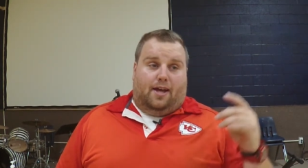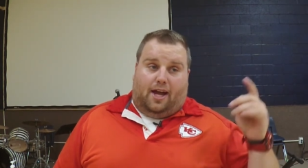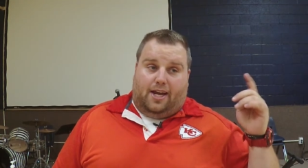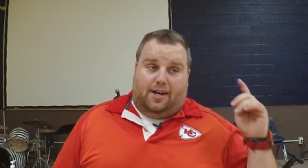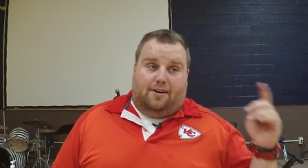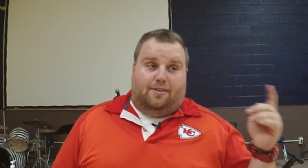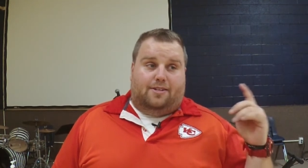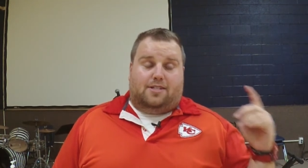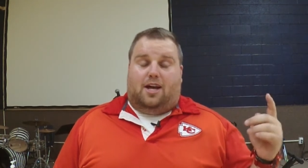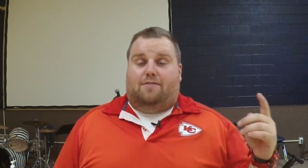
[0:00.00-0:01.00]
I hear
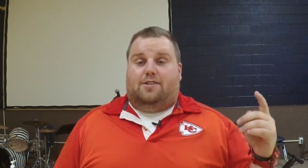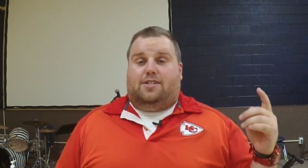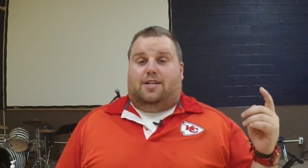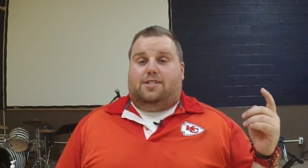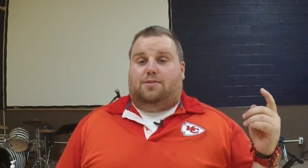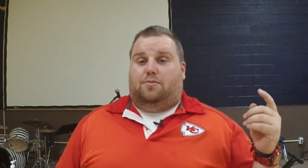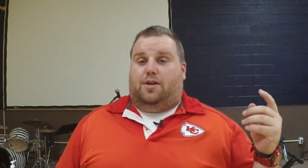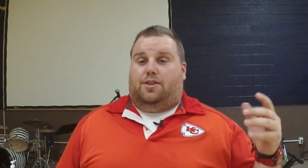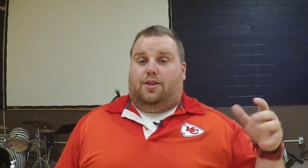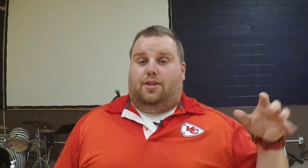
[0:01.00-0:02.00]
this conversation
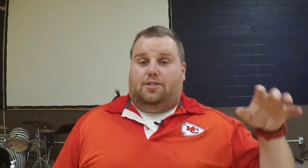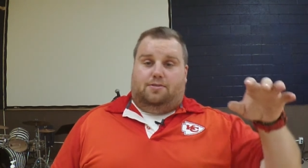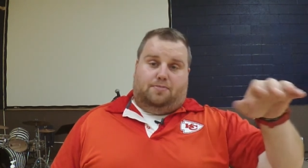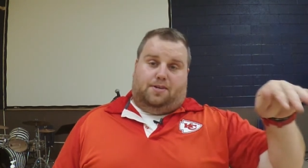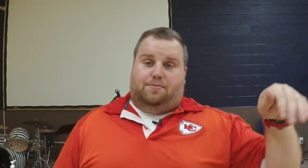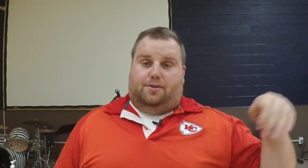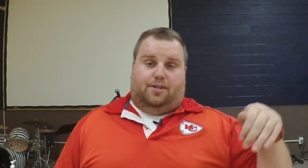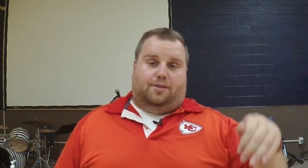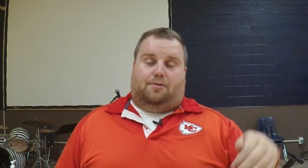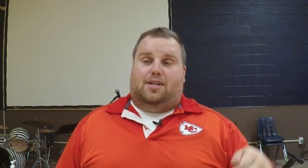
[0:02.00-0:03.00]
with some
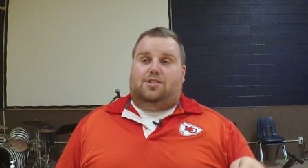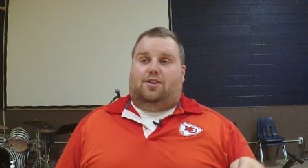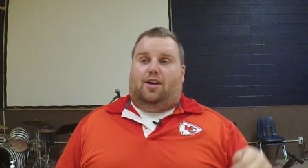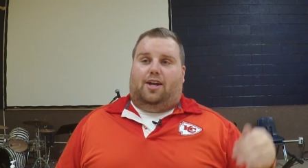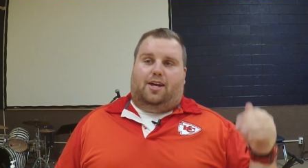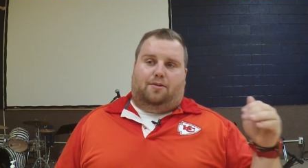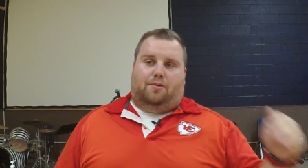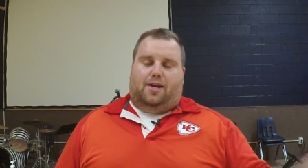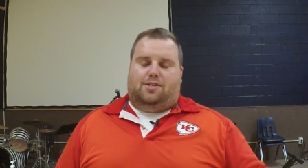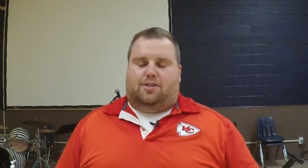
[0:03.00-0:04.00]
people in the restaurant and a
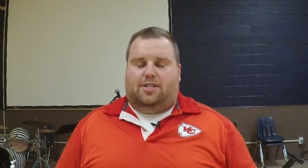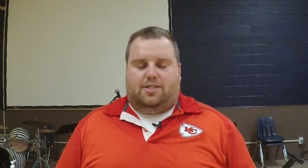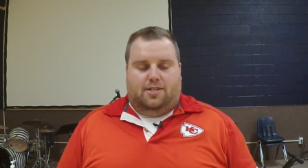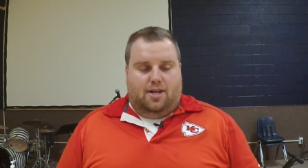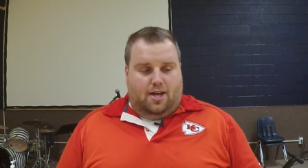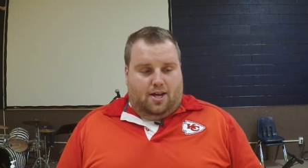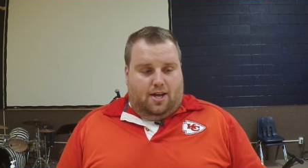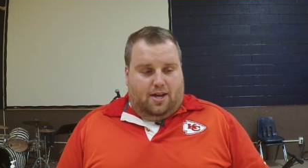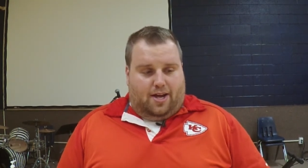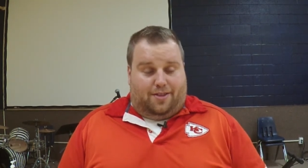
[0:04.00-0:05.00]
waitress,
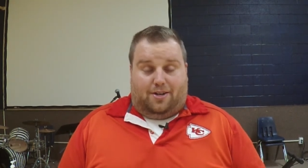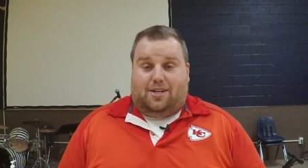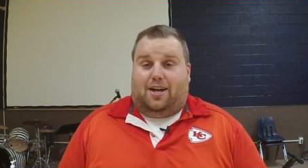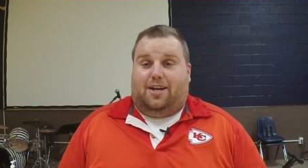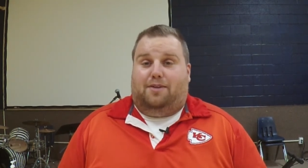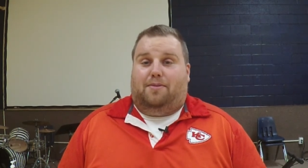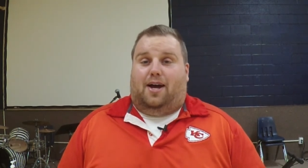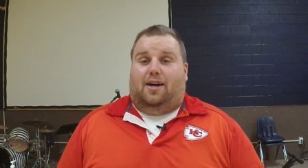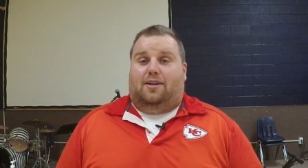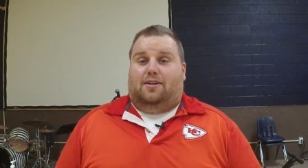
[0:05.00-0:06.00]
and they're talking
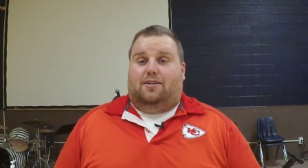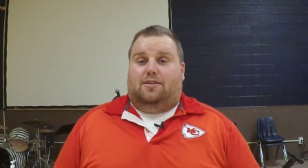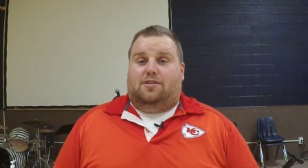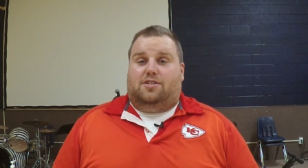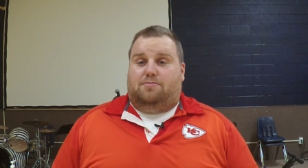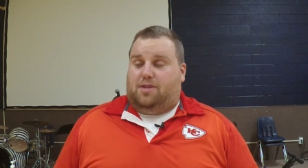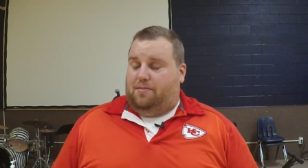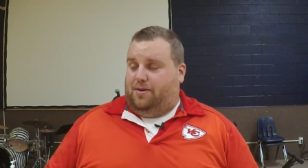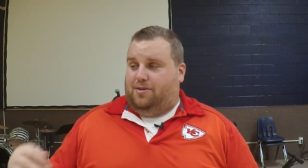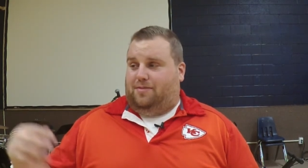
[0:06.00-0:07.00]
about some
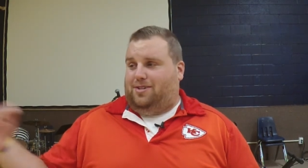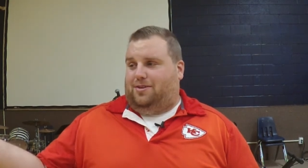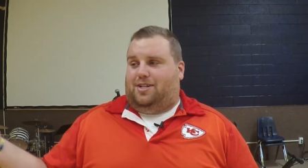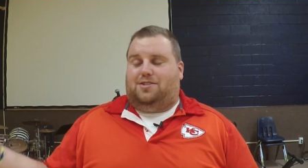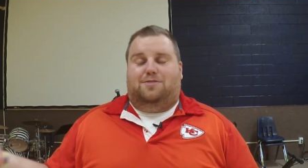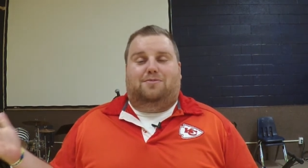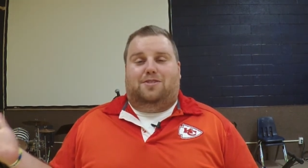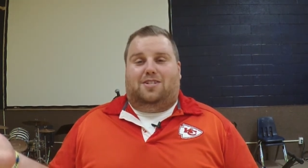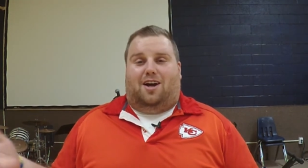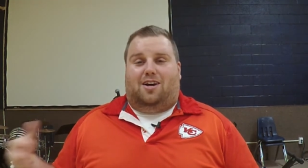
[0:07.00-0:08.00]
WWE
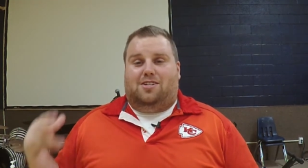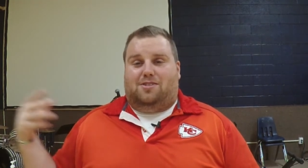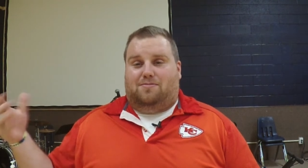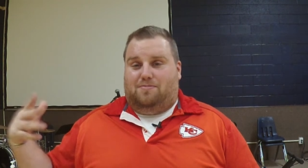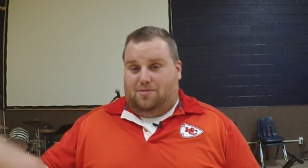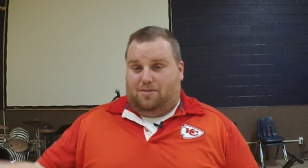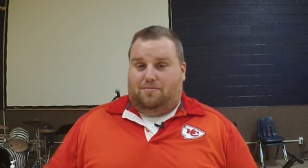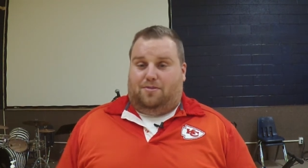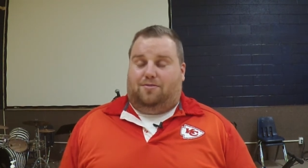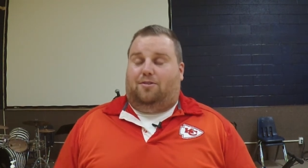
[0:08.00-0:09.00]
superstars,
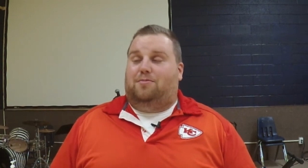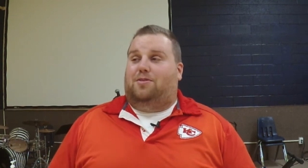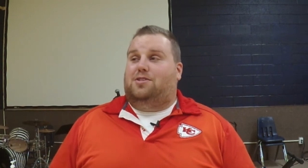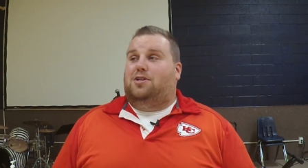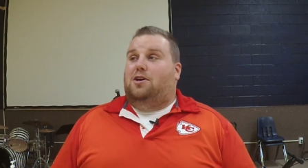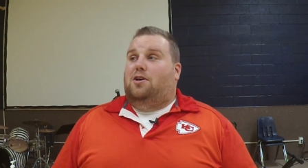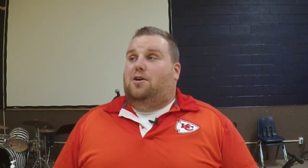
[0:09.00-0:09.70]
some performers,